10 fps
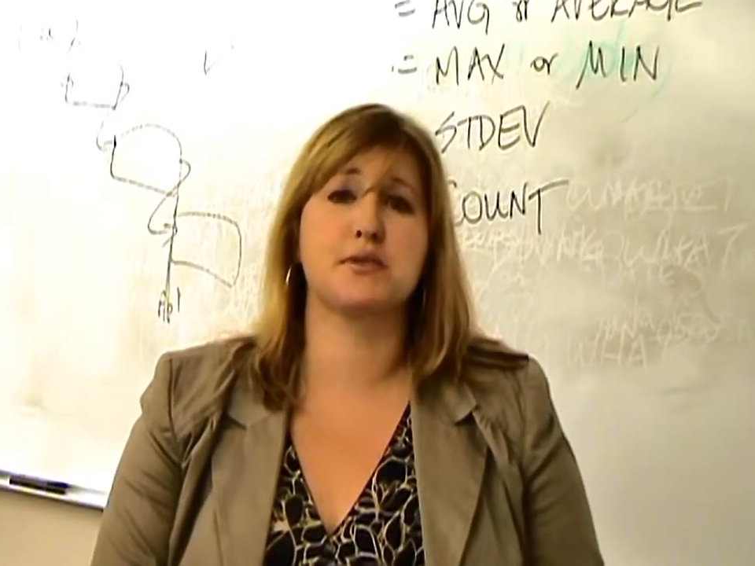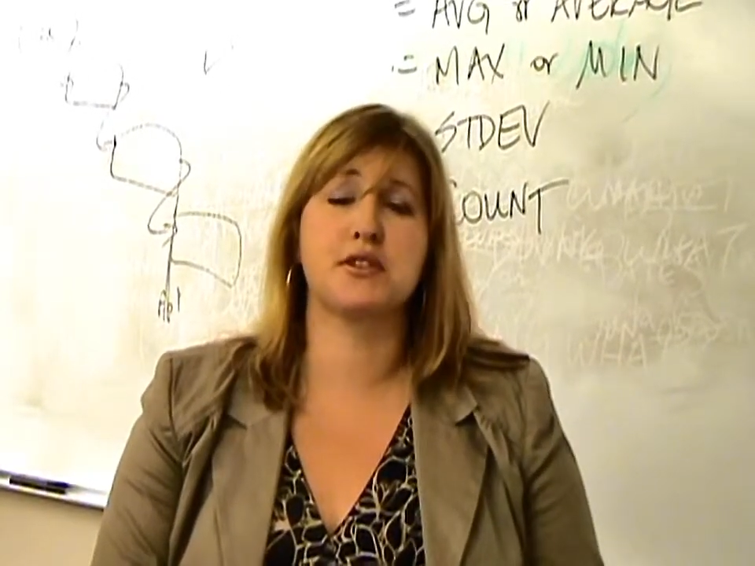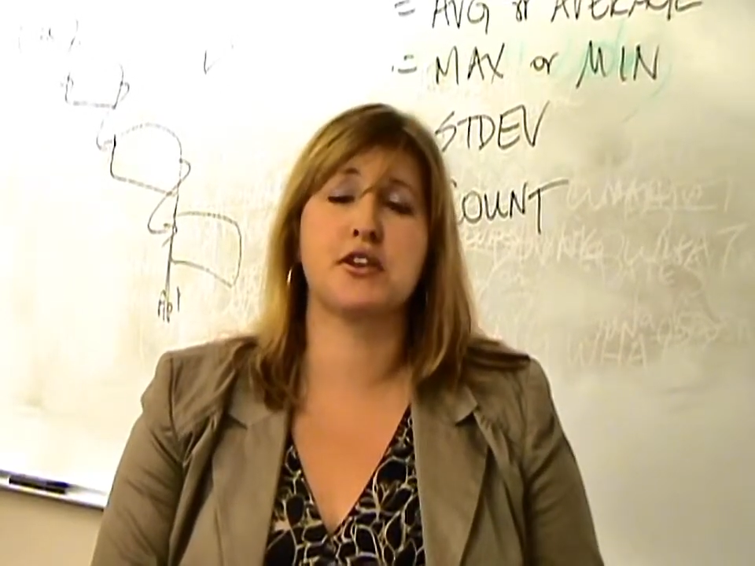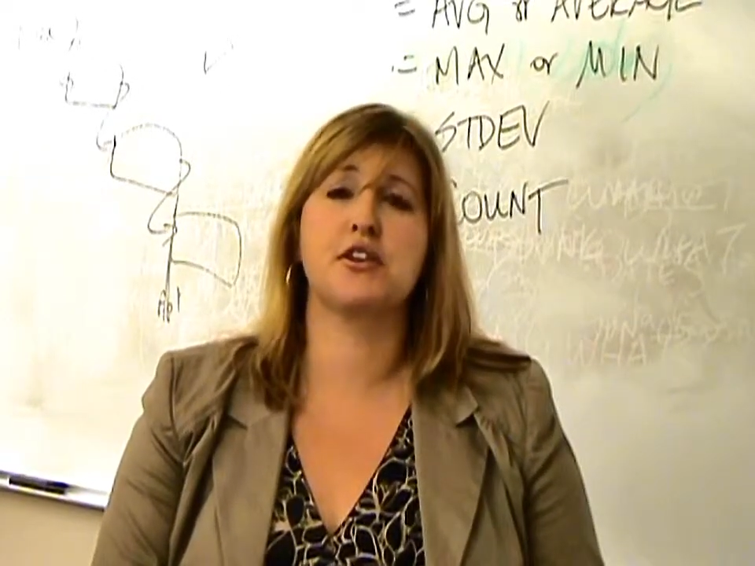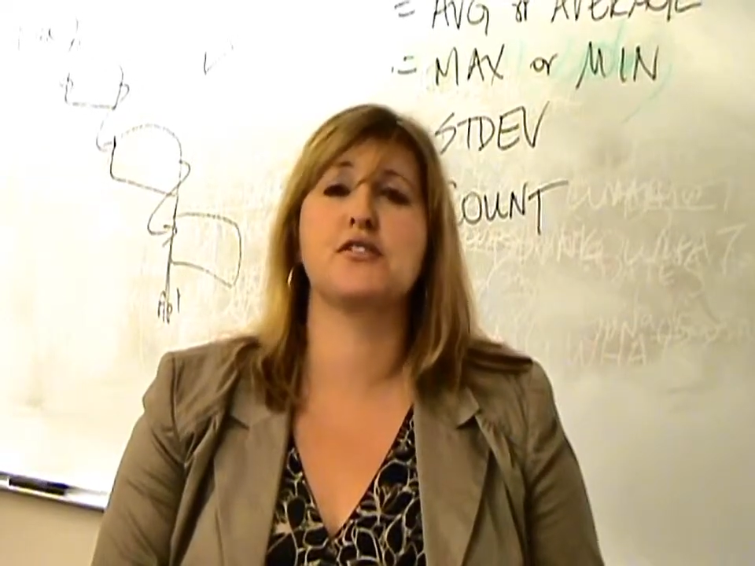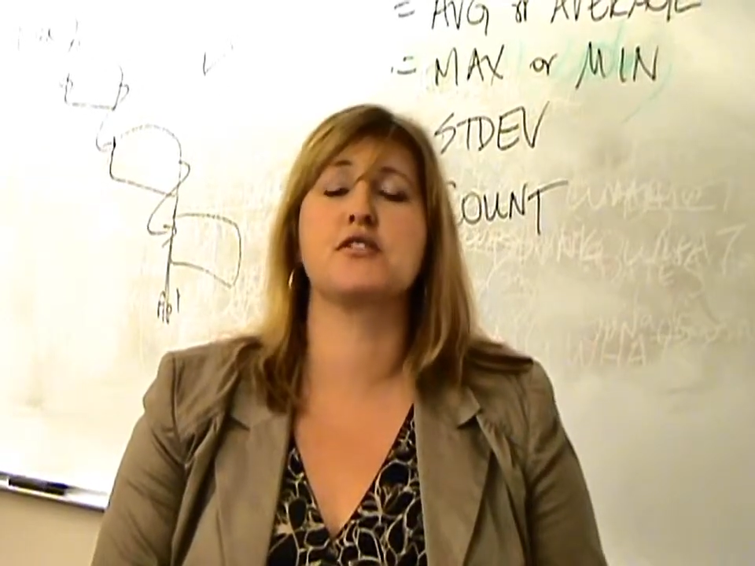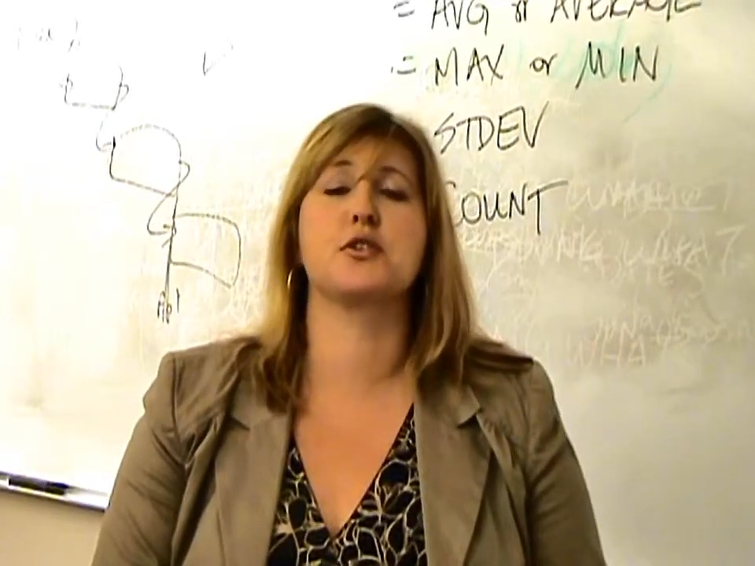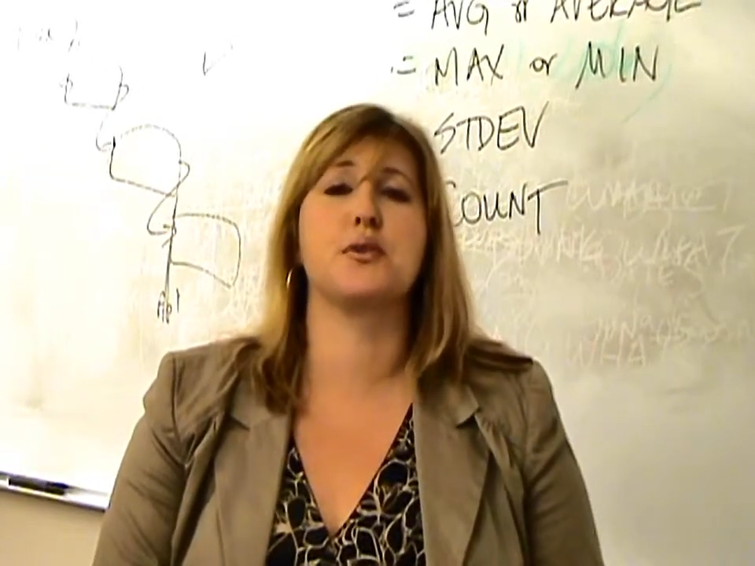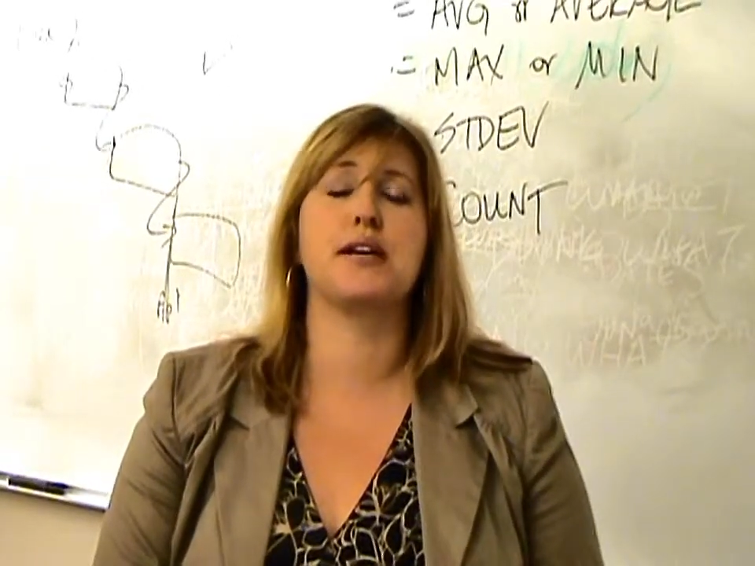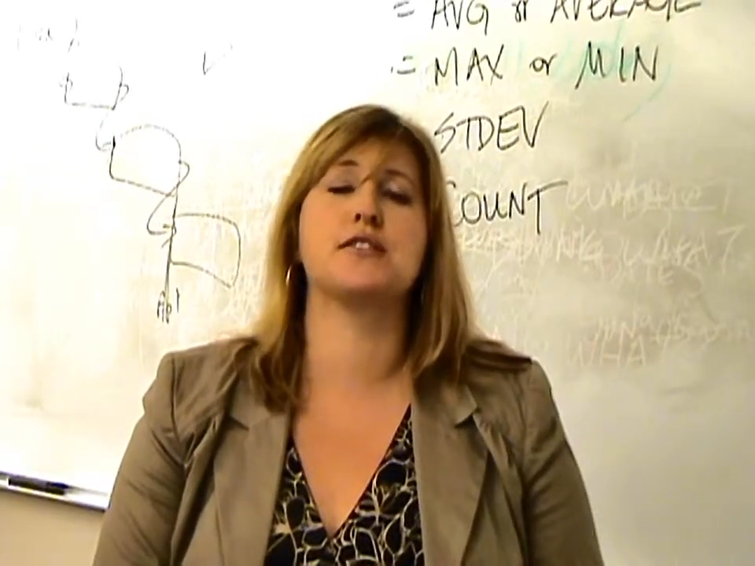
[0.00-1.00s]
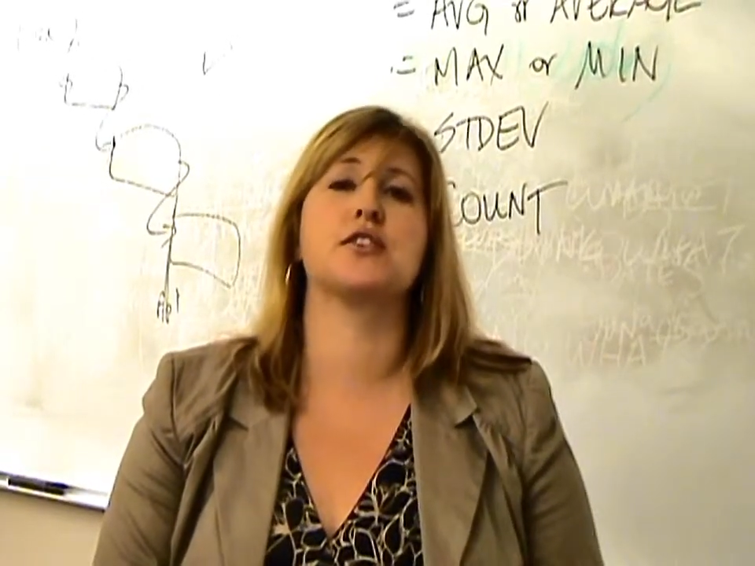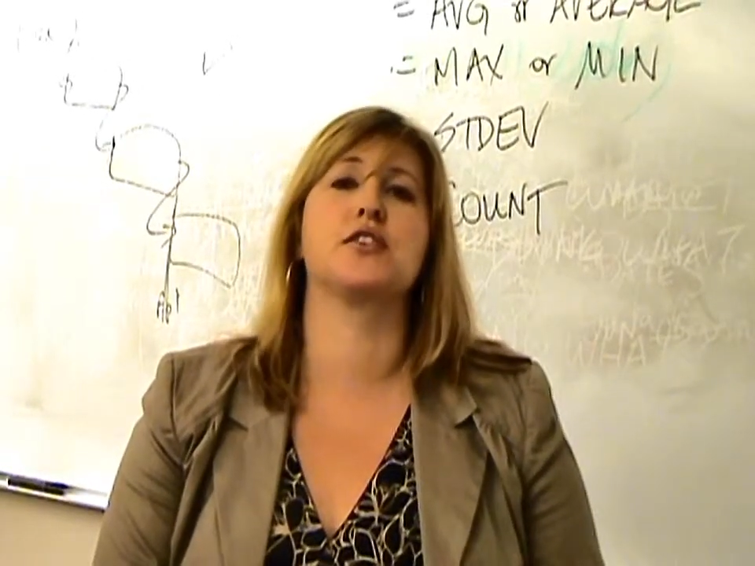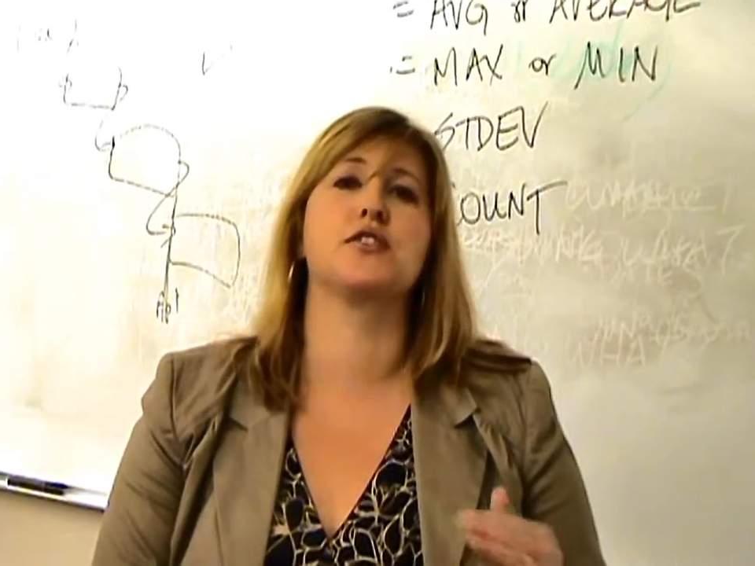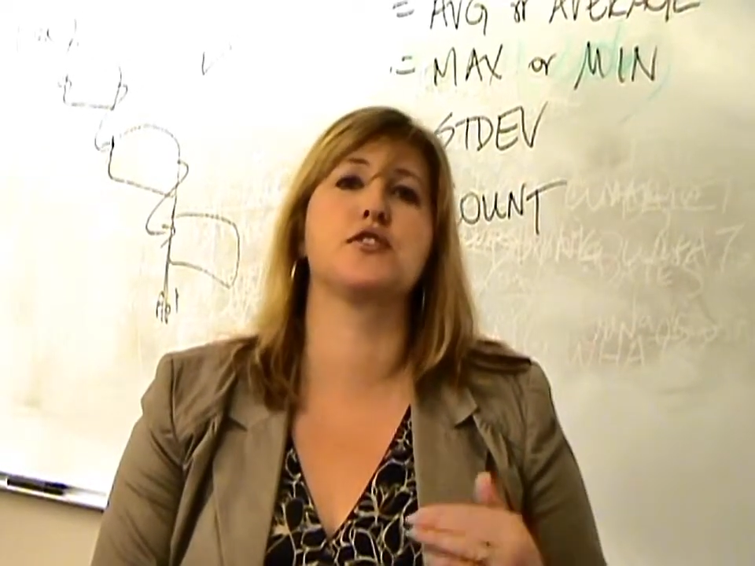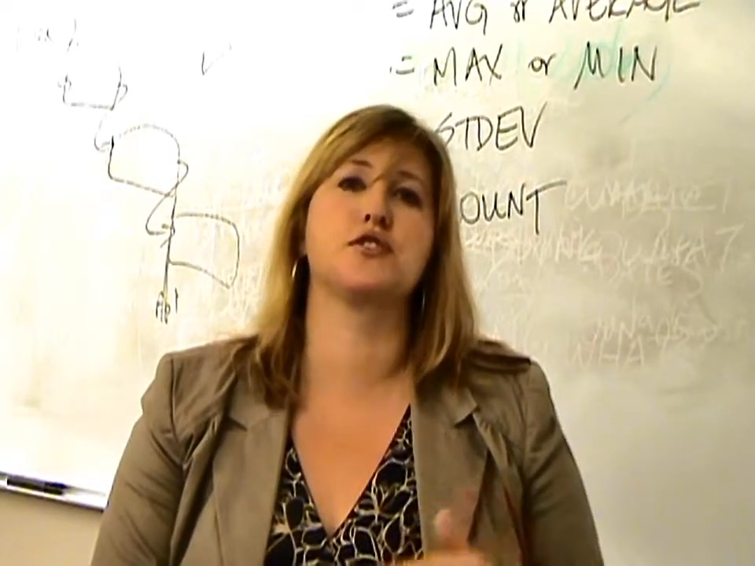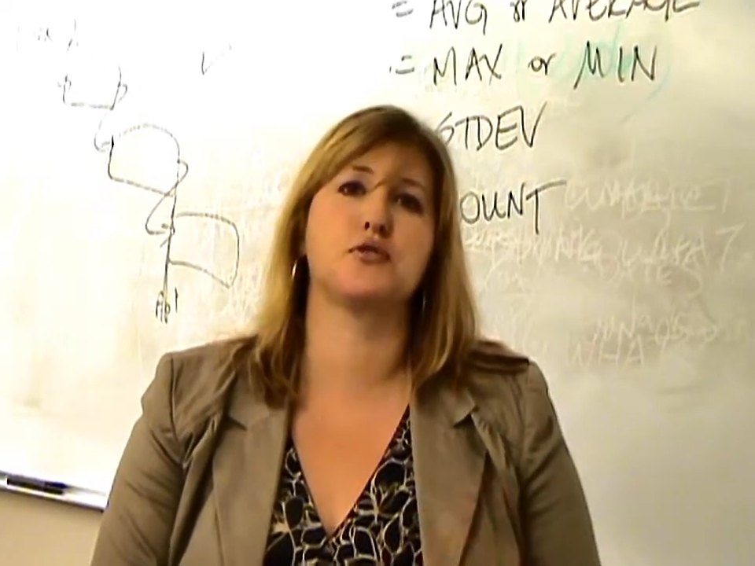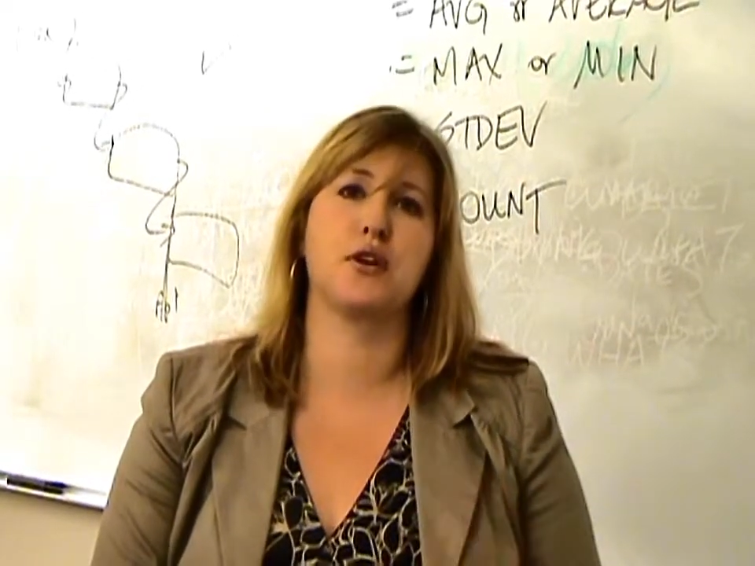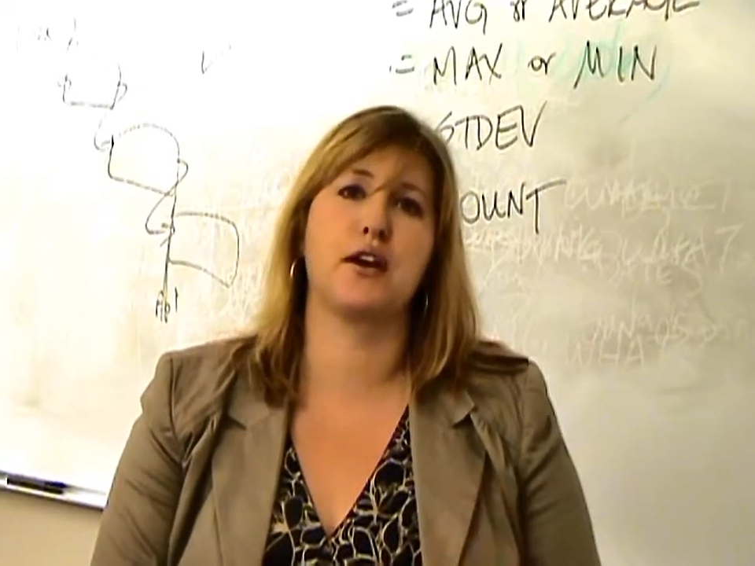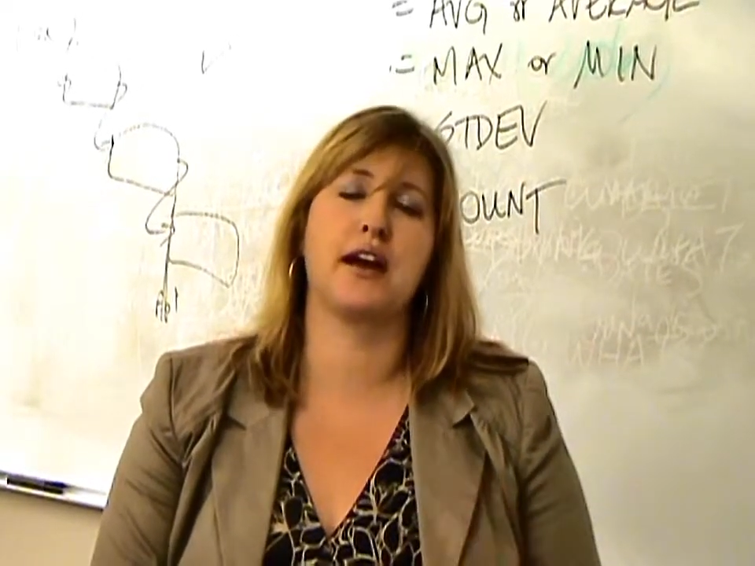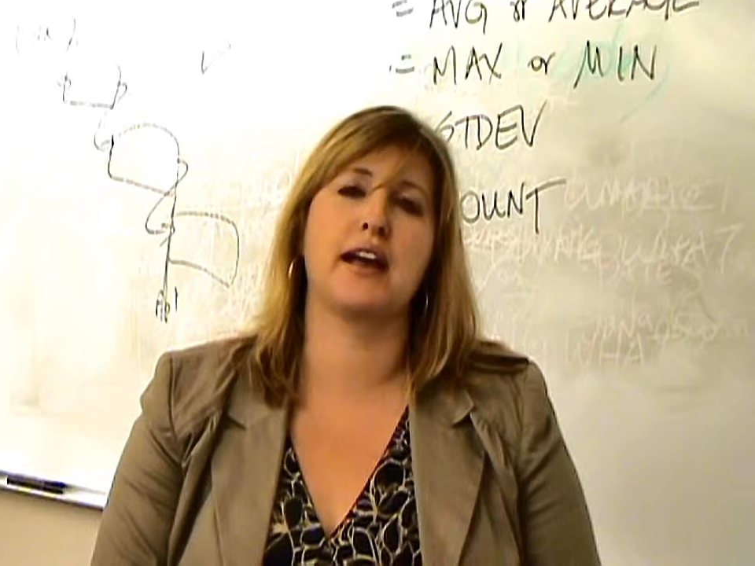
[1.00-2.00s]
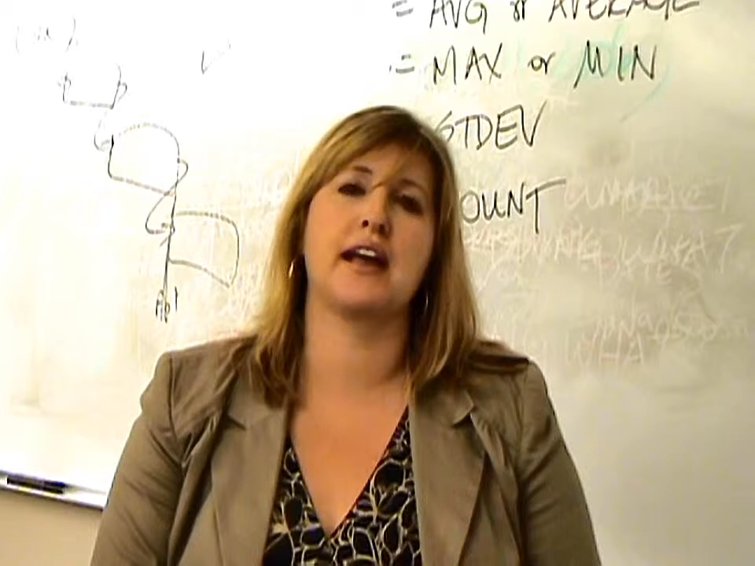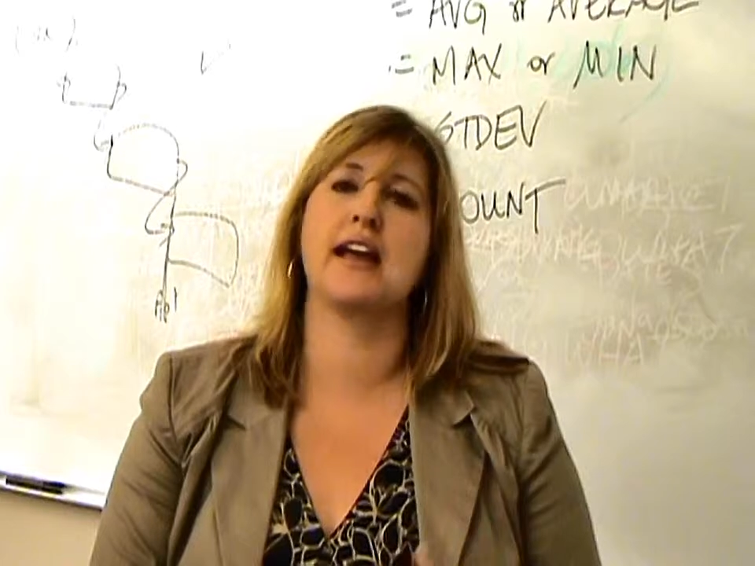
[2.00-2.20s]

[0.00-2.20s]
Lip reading: return or sequester or destroy